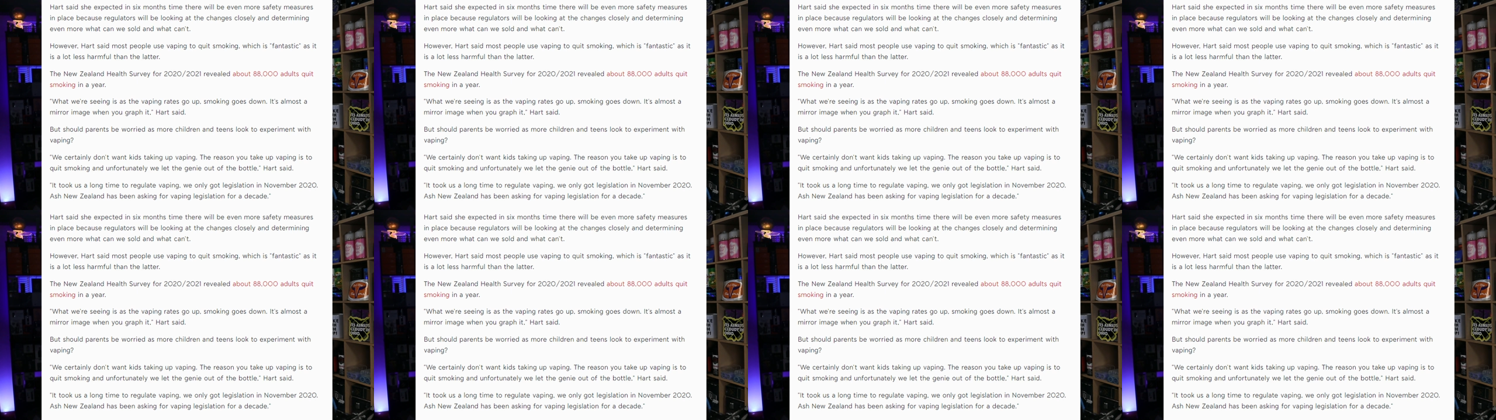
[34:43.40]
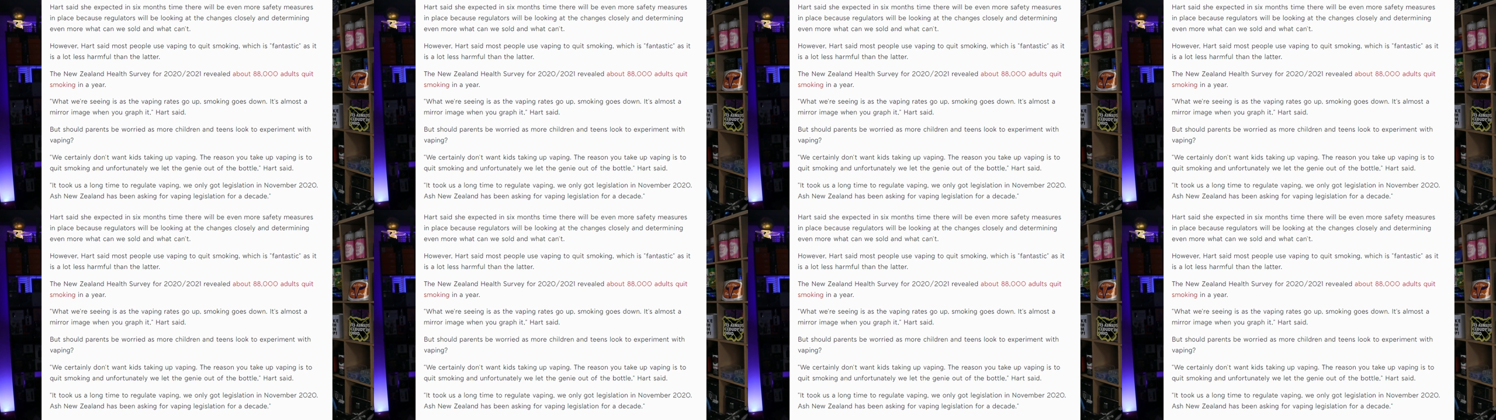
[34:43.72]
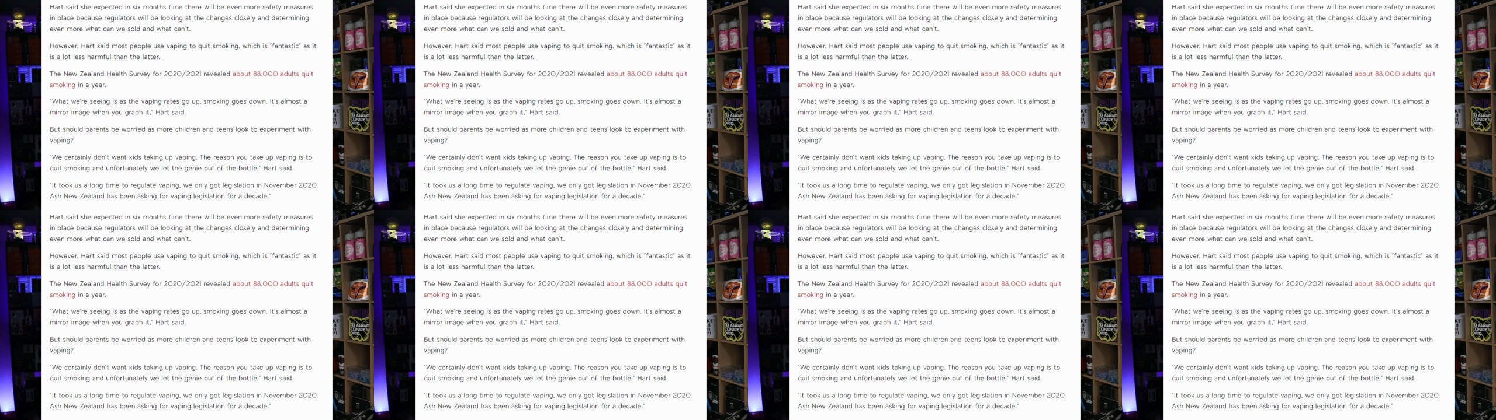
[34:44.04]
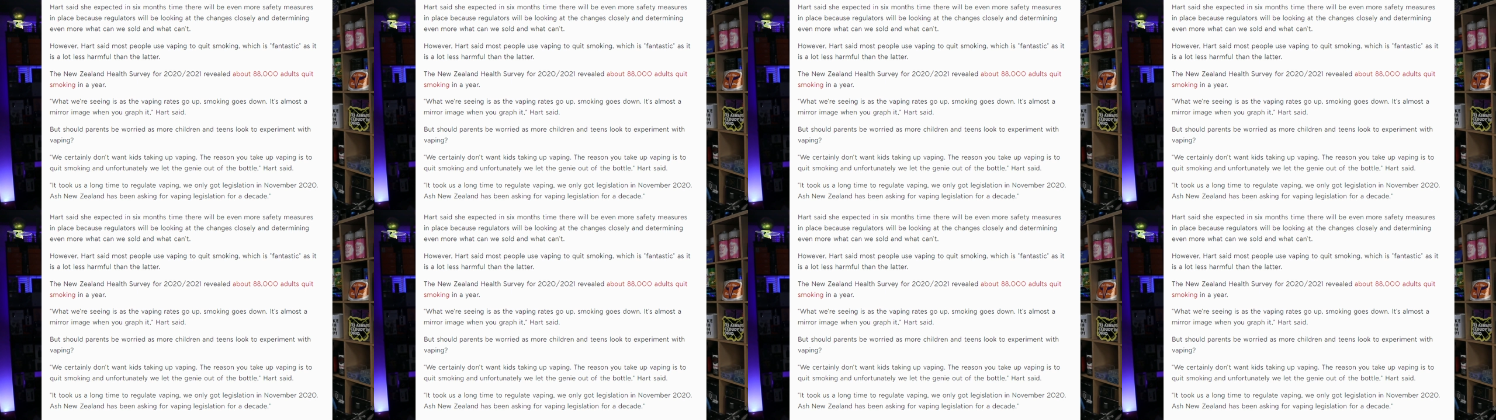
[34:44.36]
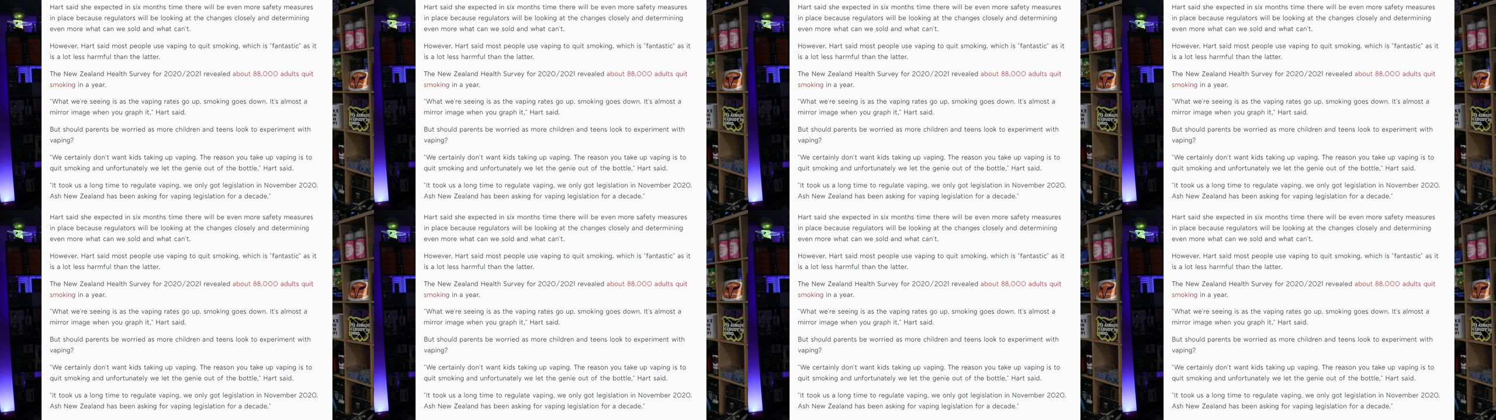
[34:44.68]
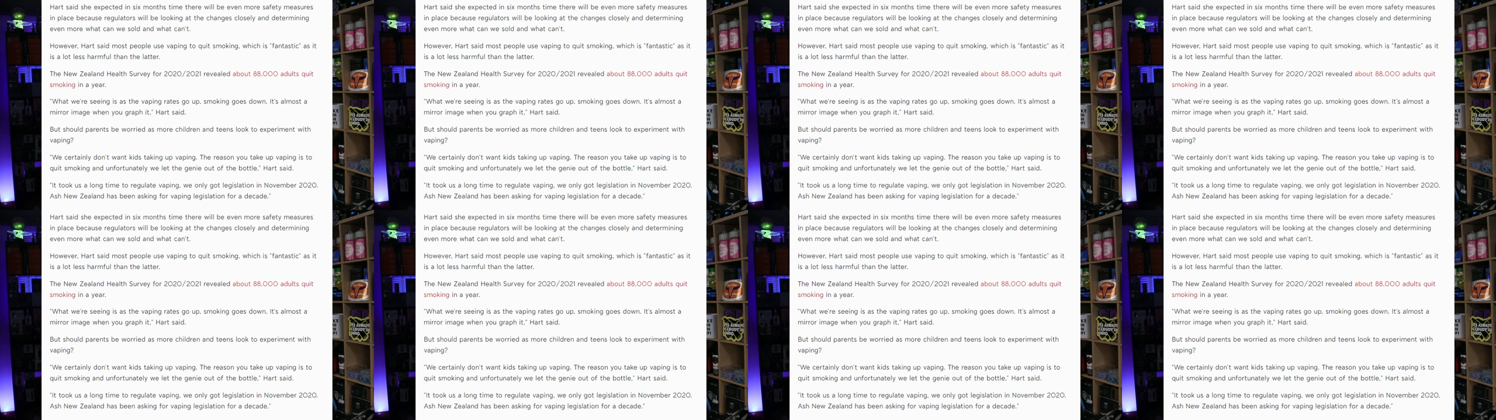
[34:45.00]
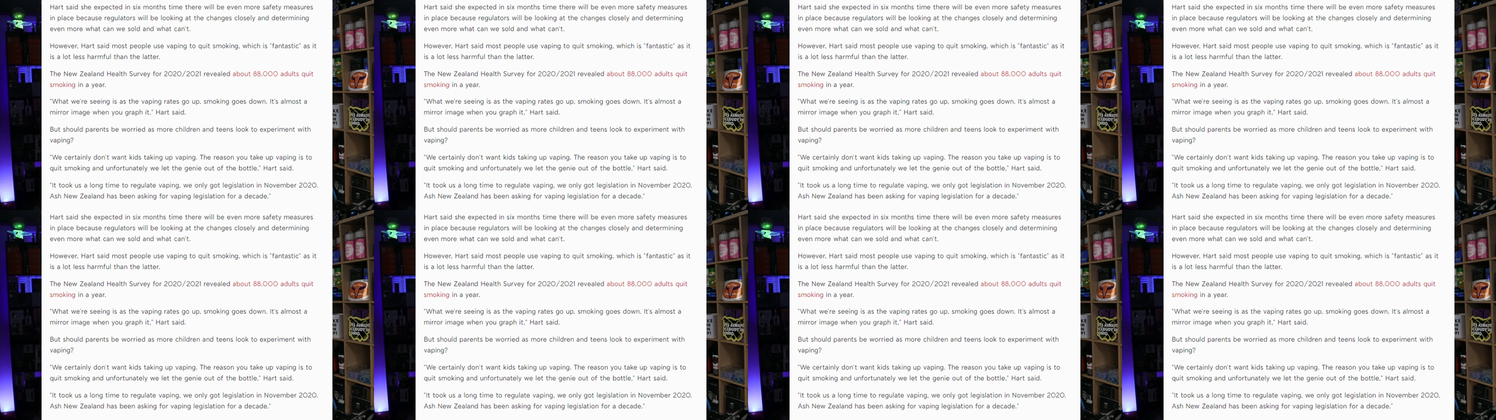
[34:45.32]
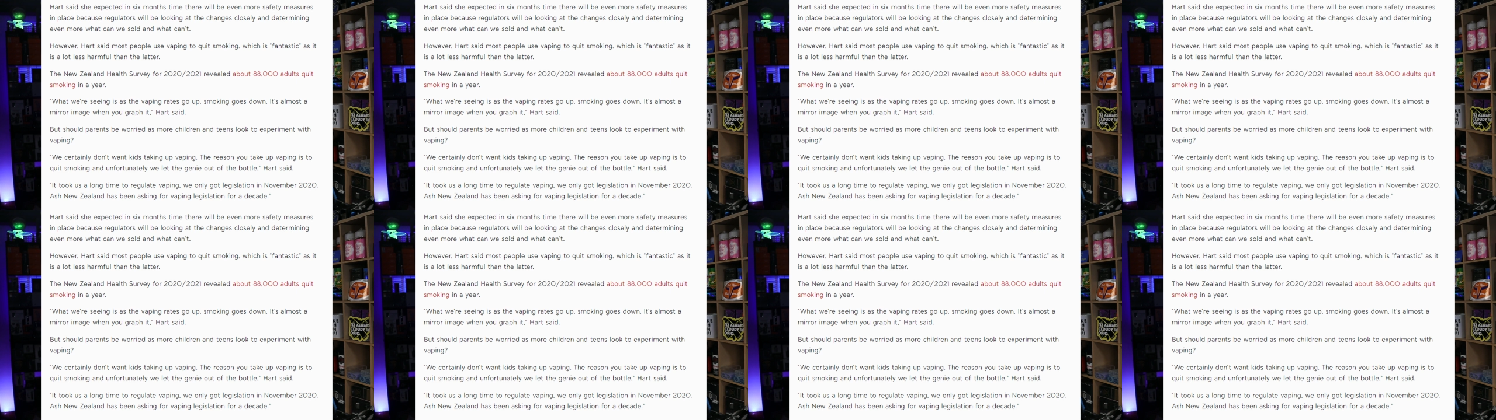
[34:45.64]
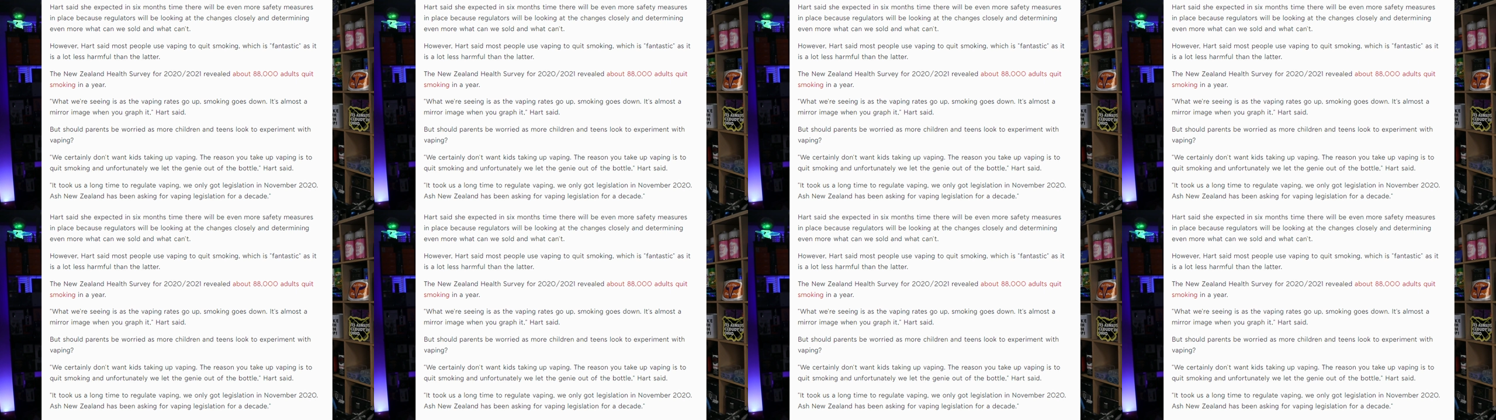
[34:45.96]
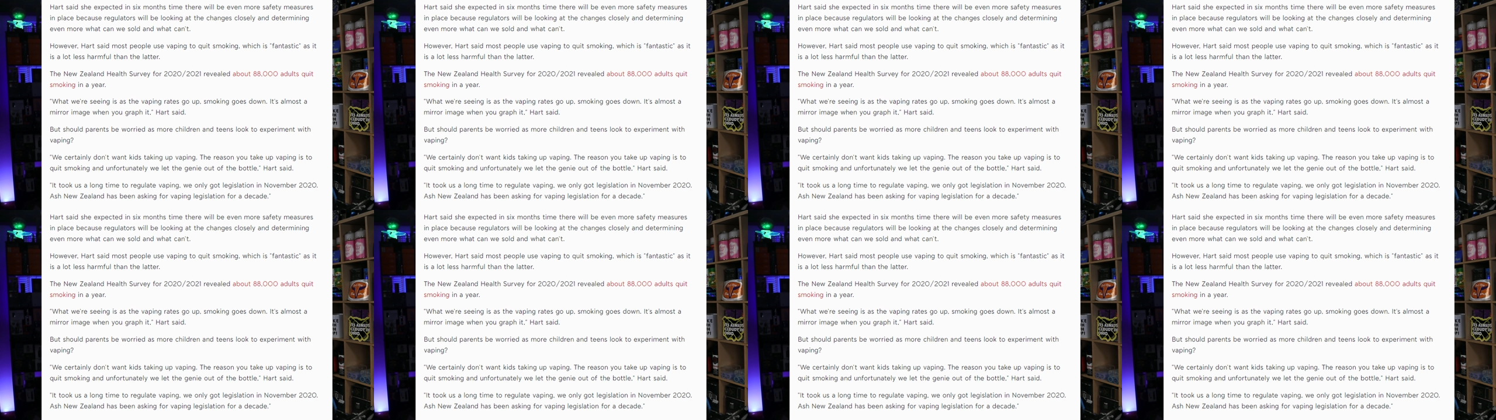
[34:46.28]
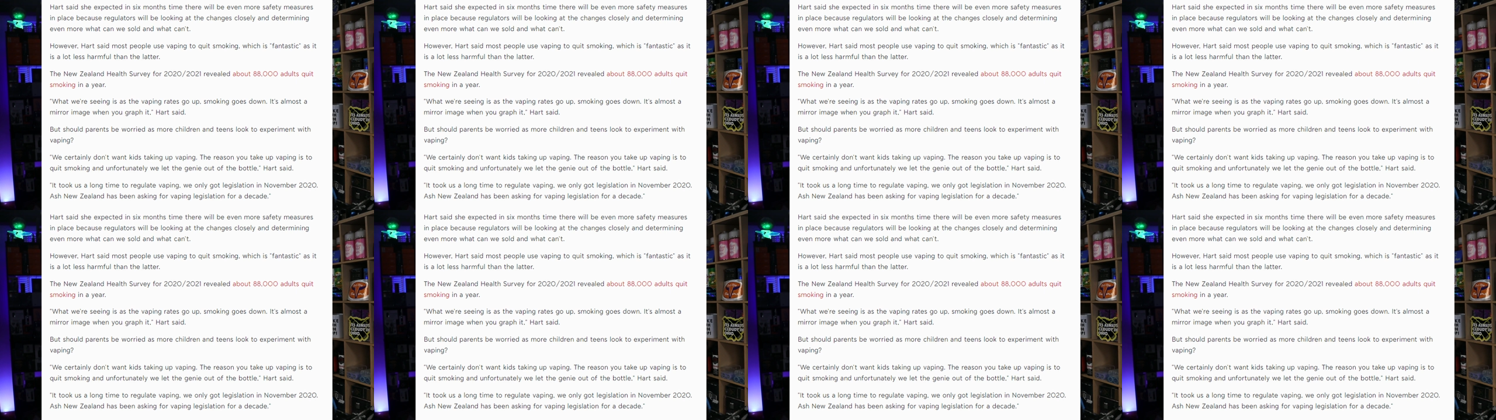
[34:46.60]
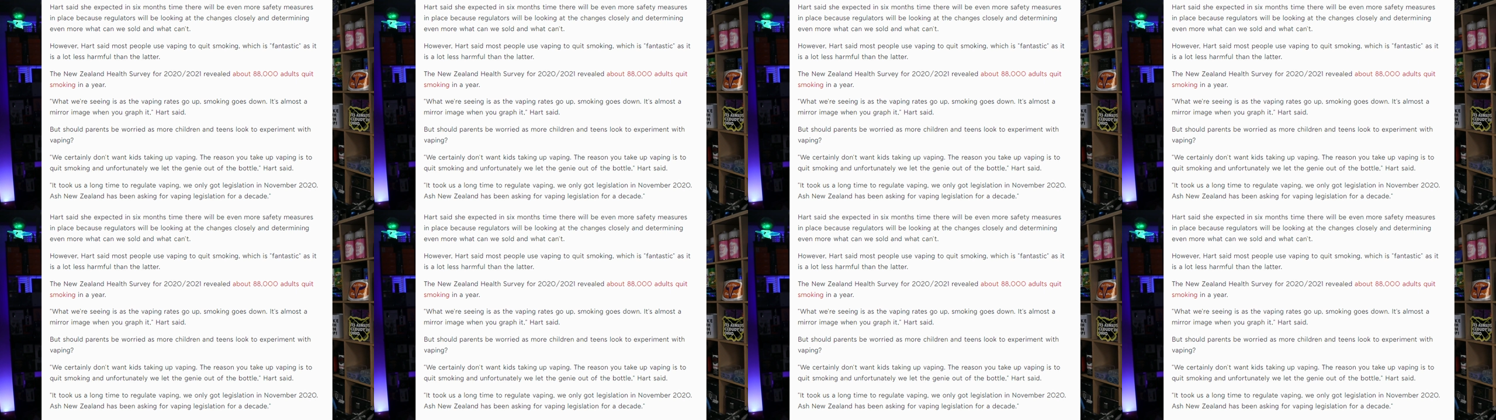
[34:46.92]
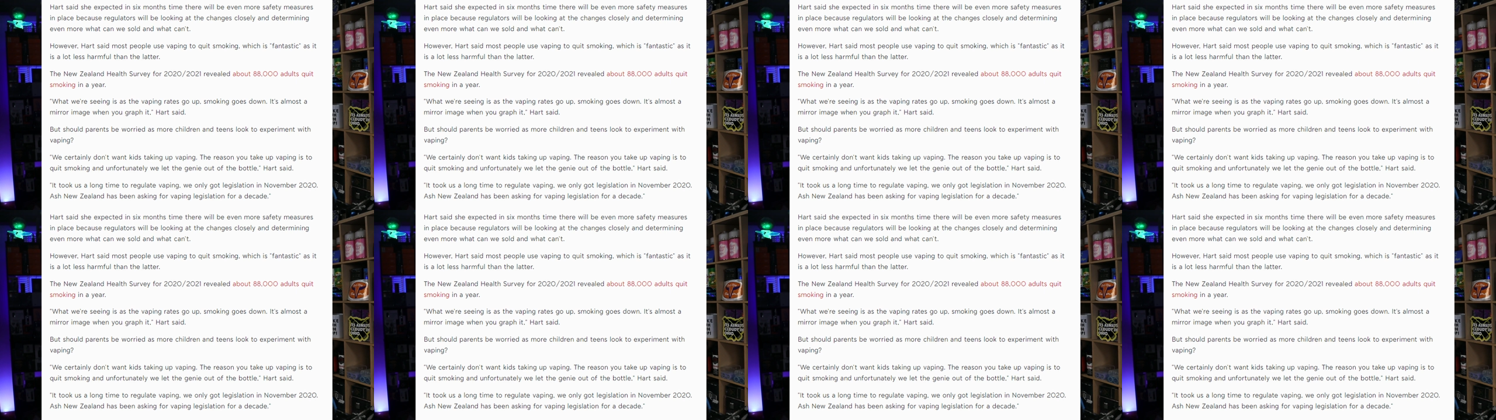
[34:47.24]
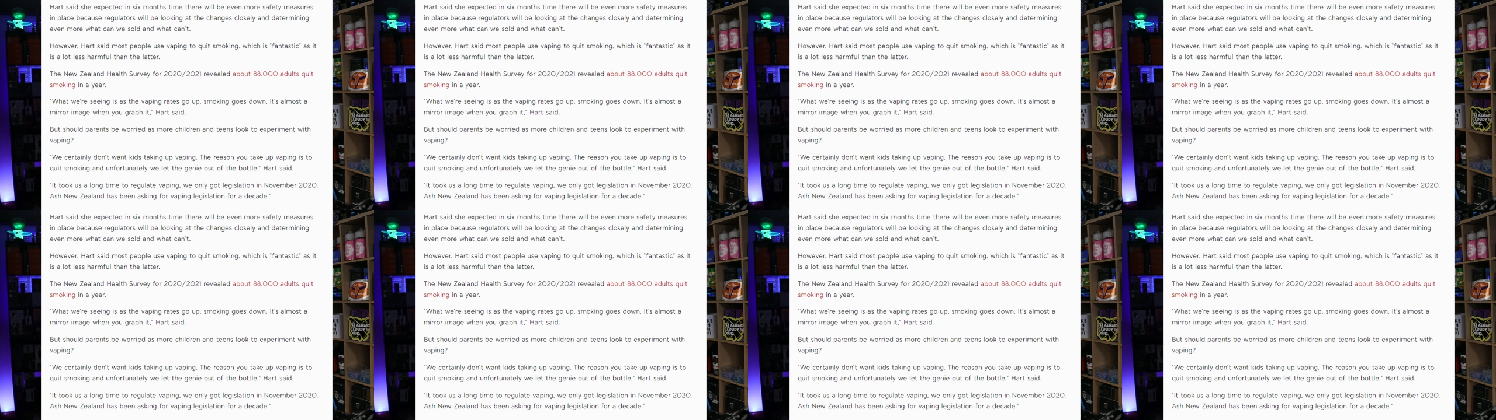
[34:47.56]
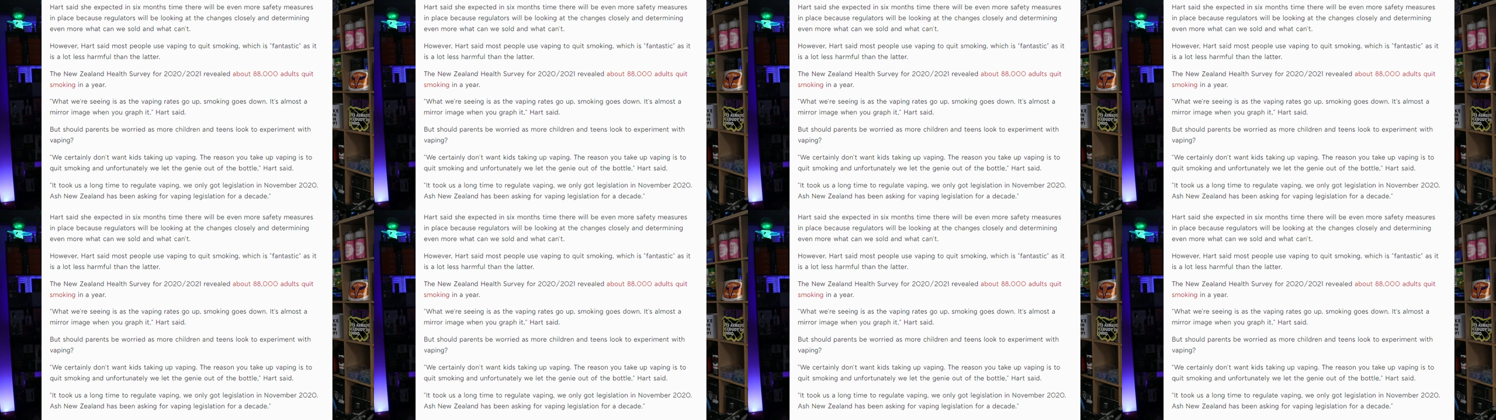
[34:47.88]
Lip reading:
(no speaker visible)